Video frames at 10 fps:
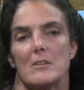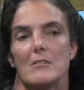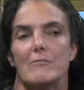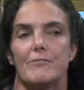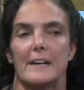
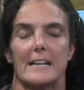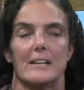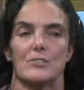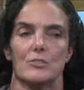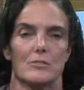
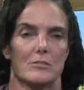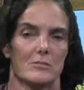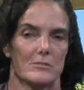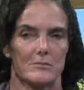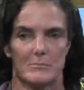
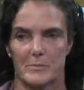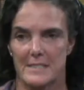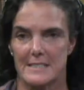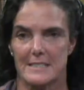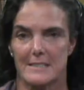financial
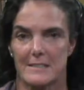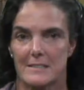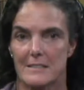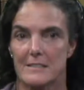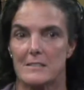
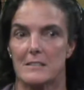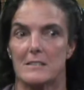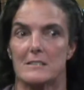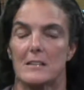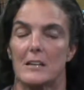misdeeds
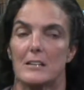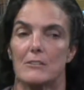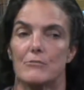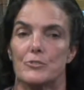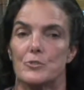is kind
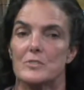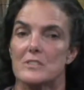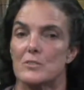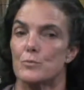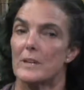of used
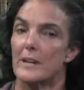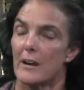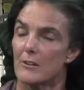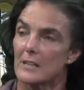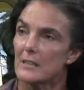as a red
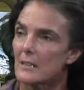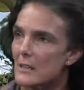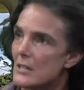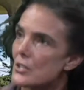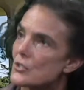herring
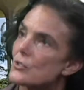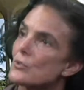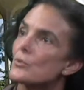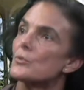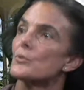
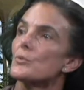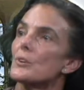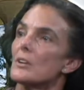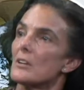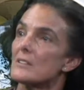to
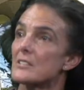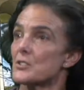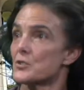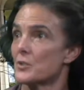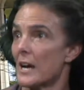
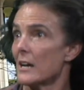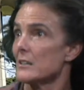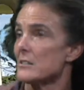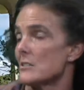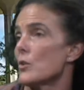
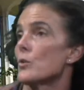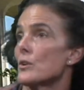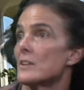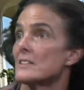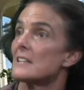distract
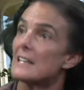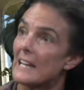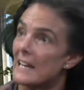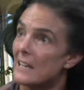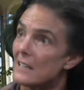or
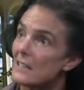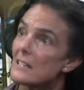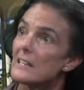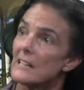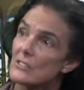delay
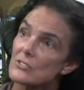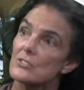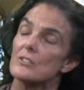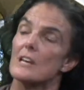attention to the